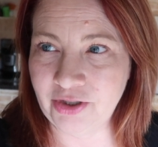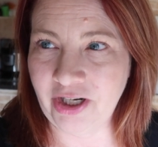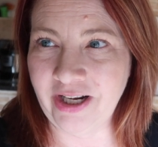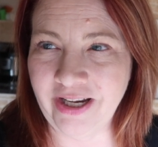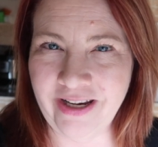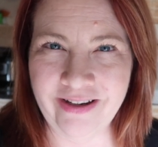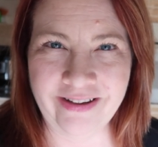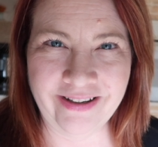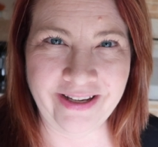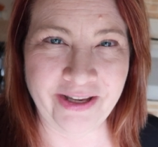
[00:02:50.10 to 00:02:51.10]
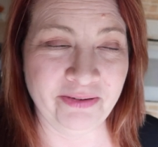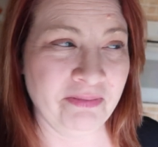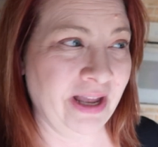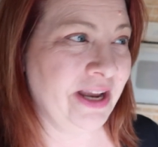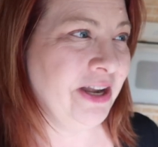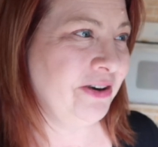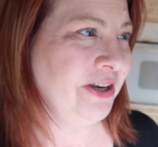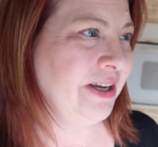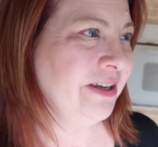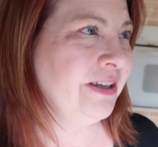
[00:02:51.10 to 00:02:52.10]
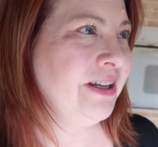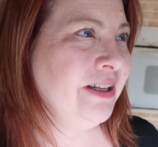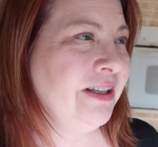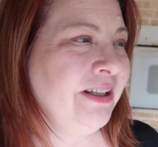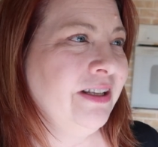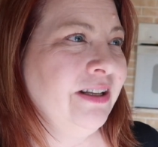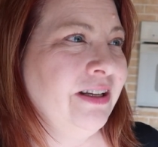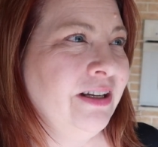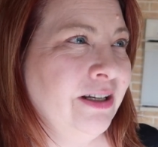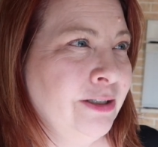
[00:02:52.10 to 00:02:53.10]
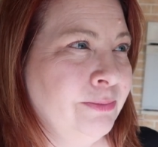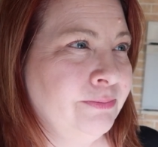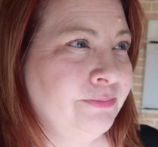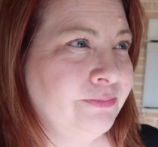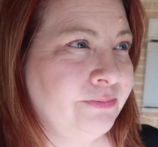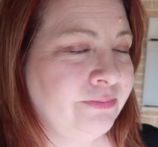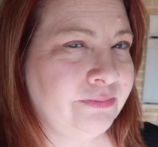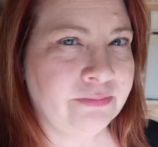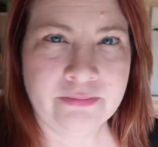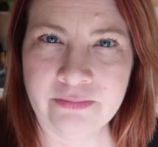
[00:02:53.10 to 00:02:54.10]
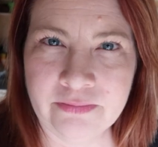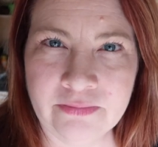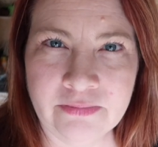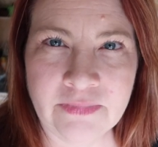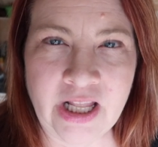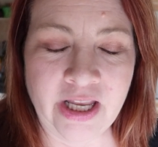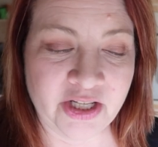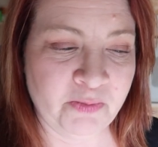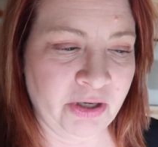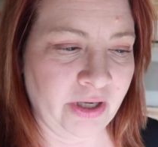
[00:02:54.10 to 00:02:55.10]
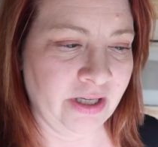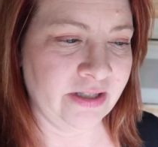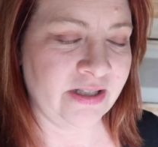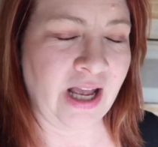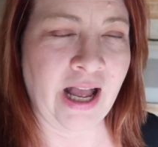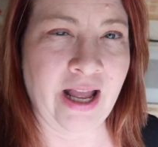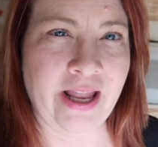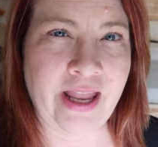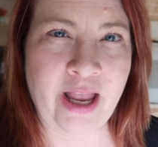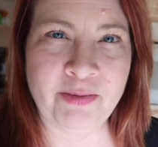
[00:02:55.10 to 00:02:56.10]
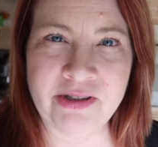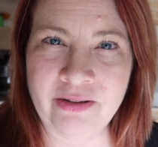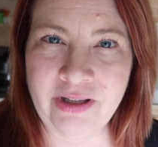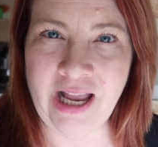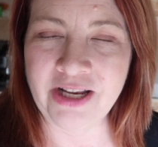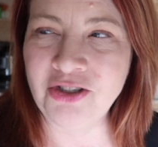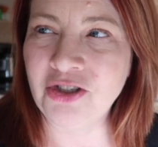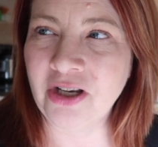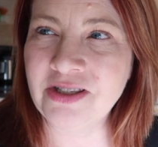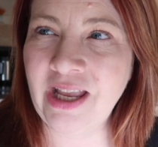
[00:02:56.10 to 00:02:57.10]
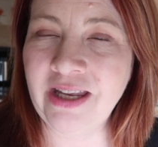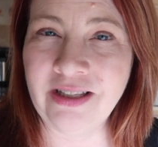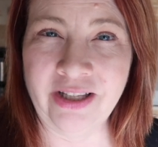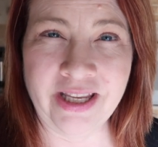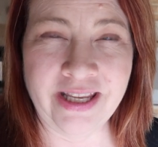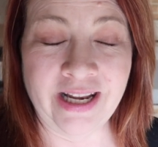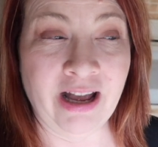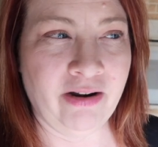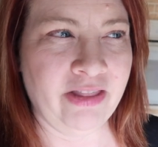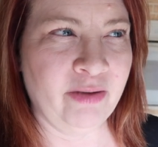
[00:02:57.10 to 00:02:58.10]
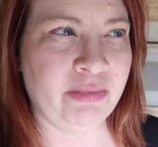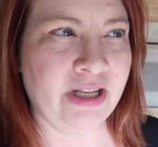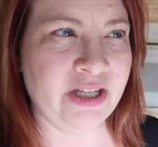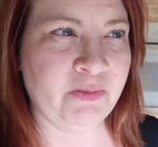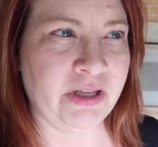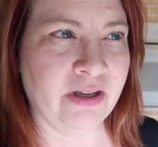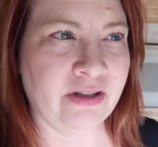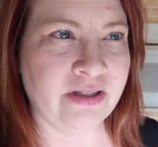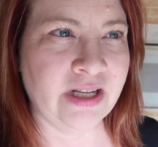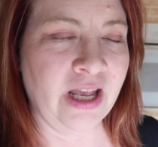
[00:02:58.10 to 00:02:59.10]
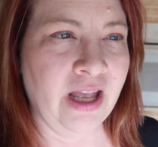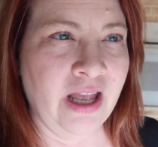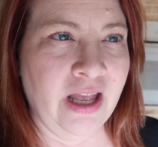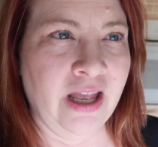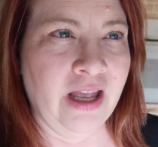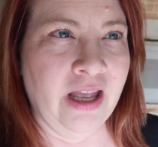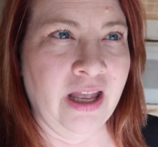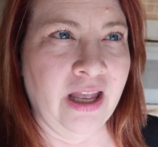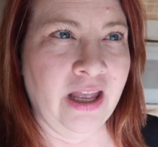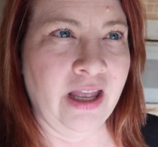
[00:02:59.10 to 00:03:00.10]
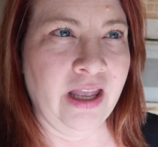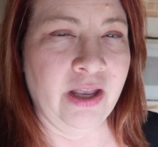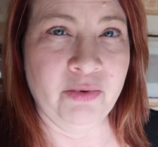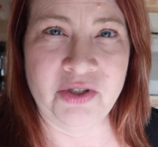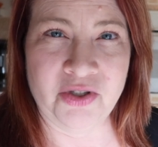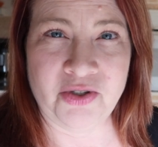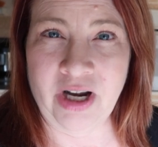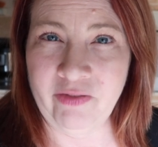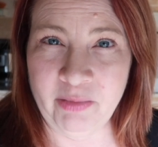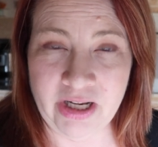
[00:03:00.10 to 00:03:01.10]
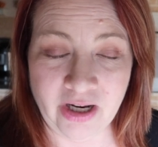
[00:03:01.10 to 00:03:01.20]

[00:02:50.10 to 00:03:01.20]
Tree in my area um, experience. I absolutely, I just had to like get out of that place because it was just driving me